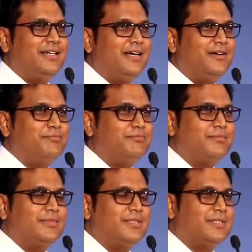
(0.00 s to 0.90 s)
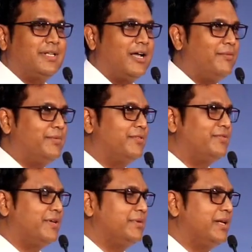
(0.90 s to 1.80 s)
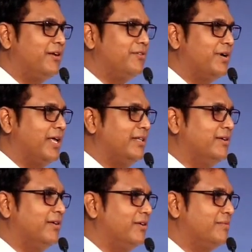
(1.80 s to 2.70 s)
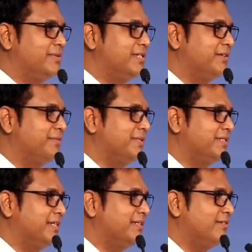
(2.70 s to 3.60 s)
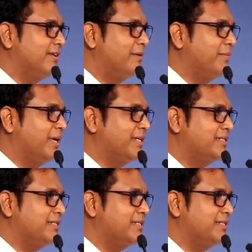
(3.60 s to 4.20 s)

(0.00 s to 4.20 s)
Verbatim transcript: Um, the, the, government of Tamil Nadu and the Honorable Chief Minister through M.K.